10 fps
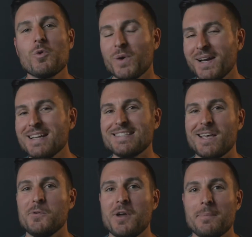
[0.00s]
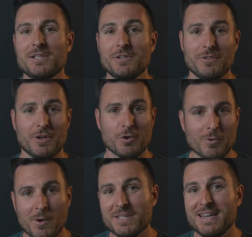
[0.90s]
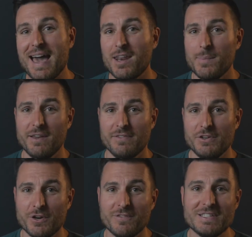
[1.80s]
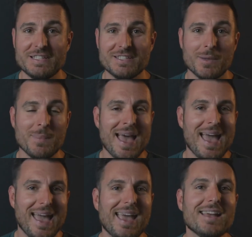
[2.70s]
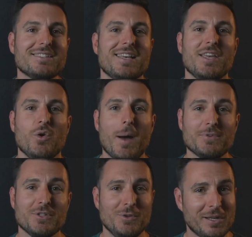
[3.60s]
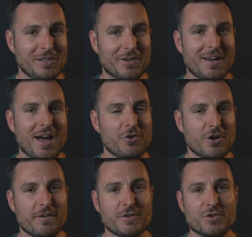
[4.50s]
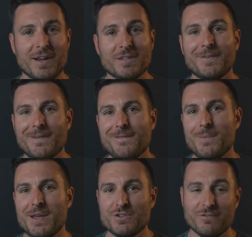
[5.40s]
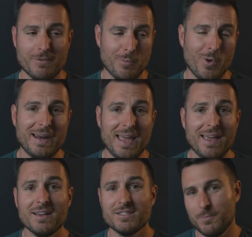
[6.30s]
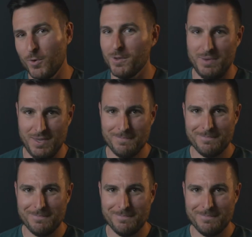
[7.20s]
we're gonna set you up to learn the gross anatomy of the nervous system and set you up so you can learn how nerves transfer information from point A to point B.